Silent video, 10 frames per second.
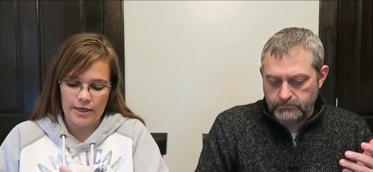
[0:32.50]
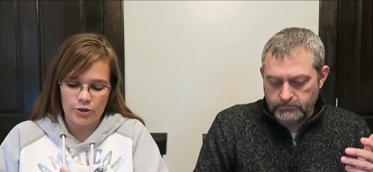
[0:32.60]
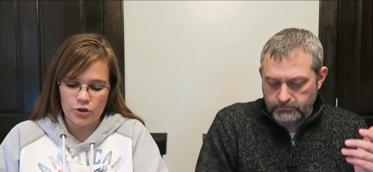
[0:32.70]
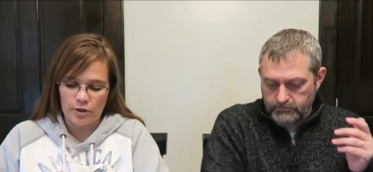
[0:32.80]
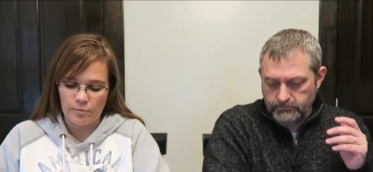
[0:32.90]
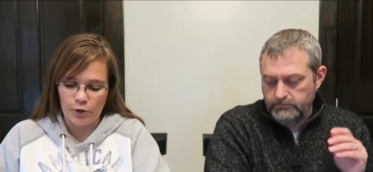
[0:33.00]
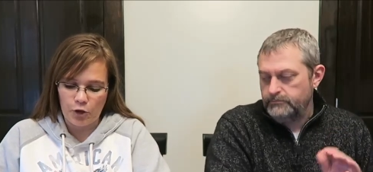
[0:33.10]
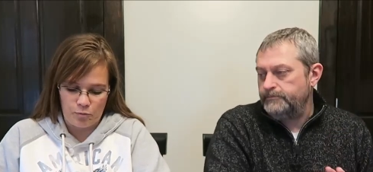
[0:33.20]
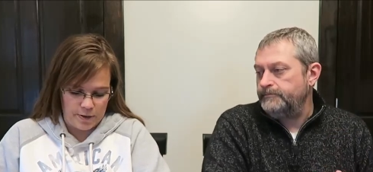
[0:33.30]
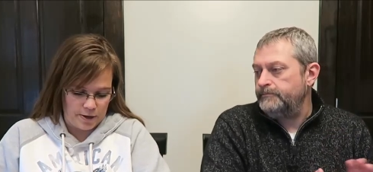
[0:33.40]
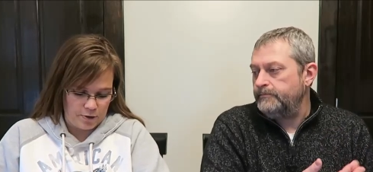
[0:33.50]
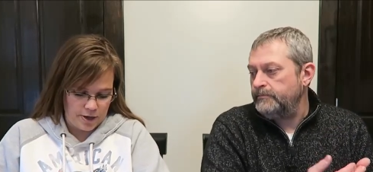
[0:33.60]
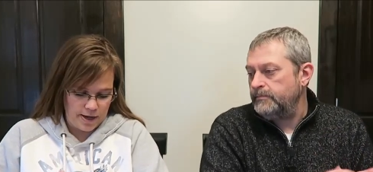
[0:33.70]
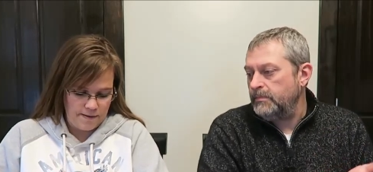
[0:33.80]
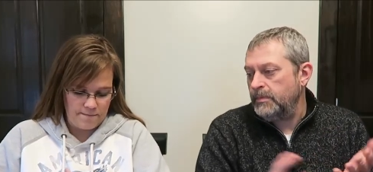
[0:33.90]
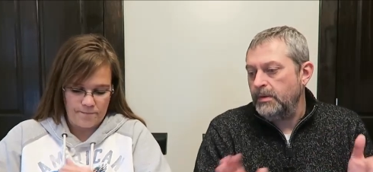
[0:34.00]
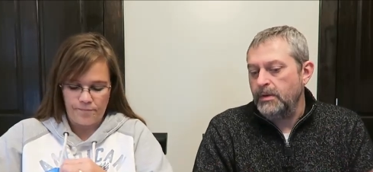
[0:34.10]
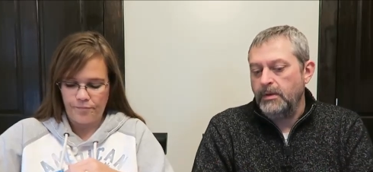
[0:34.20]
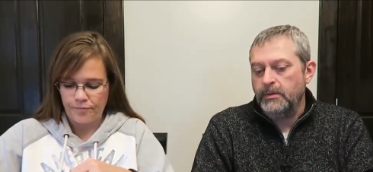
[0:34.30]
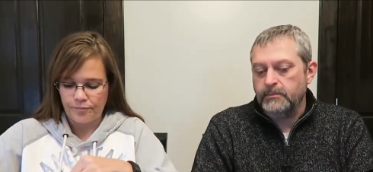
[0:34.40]
Speaker 1: each. The blueberry.
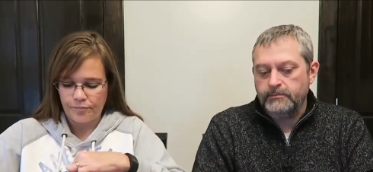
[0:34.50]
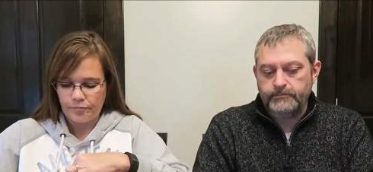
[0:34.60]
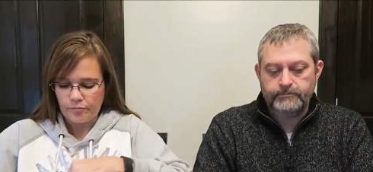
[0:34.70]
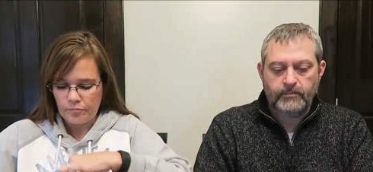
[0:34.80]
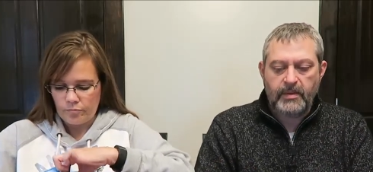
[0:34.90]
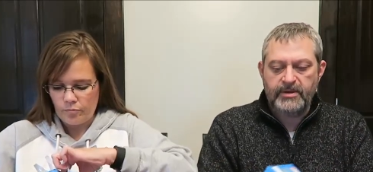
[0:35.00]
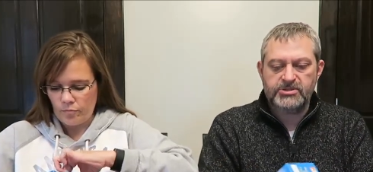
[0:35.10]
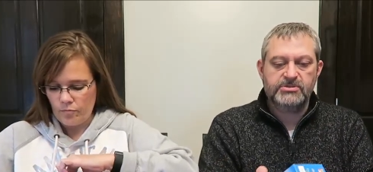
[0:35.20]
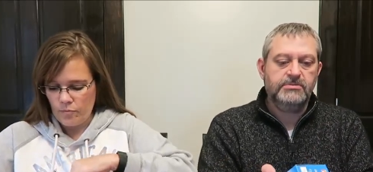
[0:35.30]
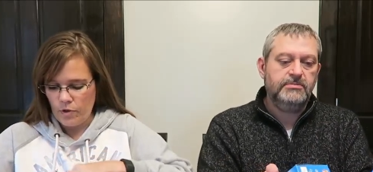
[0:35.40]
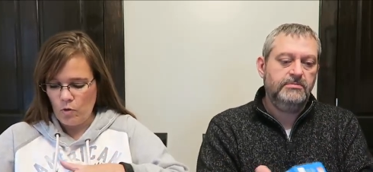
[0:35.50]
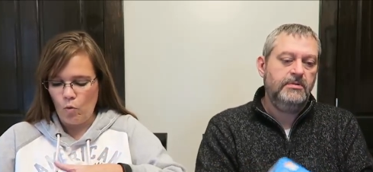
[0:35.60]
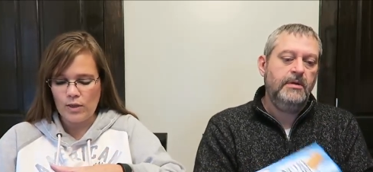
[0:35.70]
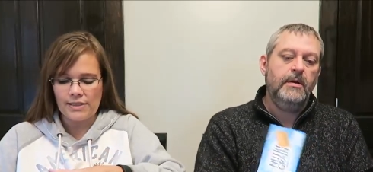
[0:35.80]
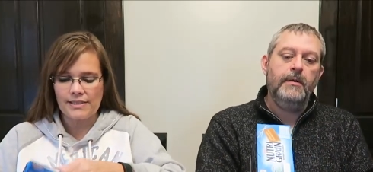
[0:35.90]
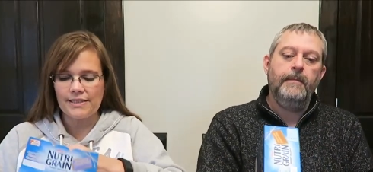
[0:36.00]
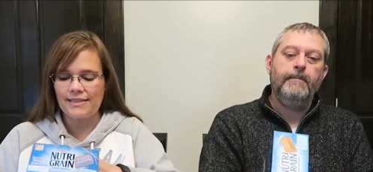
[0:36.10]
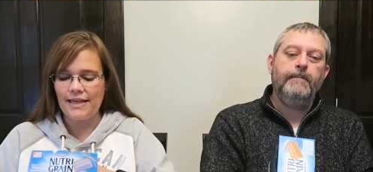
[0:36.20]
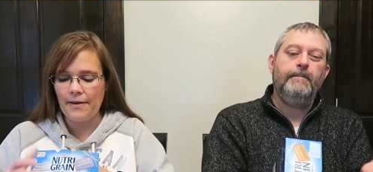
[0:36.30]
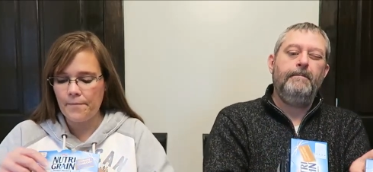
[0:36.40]
How much? one
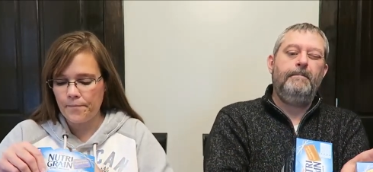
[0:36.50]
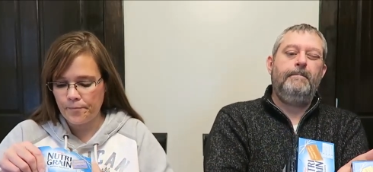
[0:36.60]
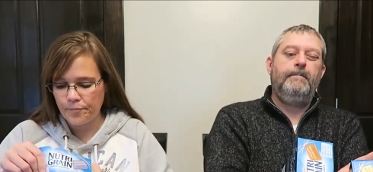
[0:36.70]
sixty. No,